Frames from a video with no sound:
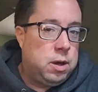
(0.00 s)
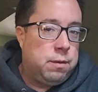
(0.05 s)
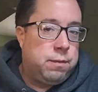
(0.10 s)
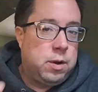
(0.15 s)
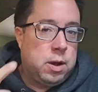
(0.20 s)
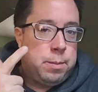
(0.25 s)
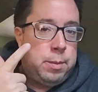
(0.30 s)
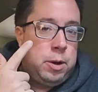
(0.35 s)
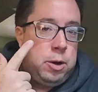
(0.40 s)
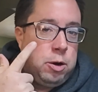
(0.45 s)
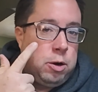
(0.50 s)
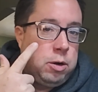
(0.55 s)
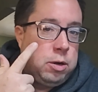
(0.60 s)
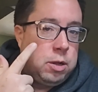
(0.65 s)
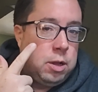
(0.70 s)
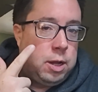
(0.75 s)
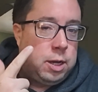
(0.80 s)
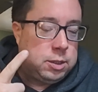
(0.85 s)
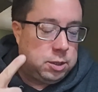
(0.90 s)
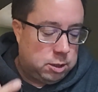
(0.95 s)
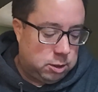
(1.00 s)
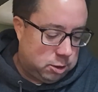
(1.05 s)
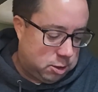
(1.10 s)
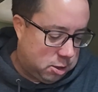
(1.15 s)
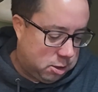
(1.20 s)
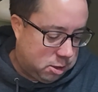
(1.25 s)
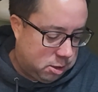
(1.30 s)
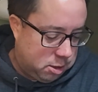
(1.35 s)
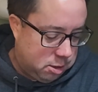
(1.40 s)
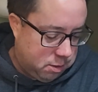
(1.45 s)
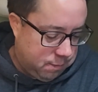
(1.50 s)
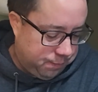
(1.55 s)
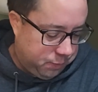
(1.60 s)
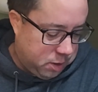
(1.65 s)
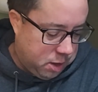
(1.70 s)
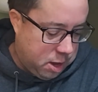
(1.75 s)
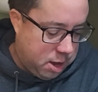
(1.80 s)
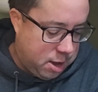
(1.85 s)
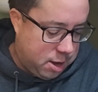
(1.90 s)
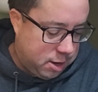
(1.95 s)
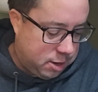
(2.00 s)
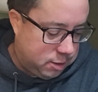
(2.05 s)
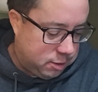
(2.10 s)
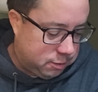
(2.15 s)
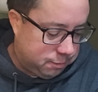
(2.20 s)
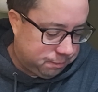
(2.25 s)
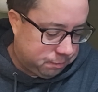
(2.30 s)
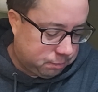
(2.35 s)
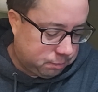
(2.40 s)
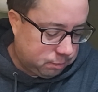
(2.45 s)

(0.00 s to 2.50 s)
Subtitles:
I've got my nerd glasses on, and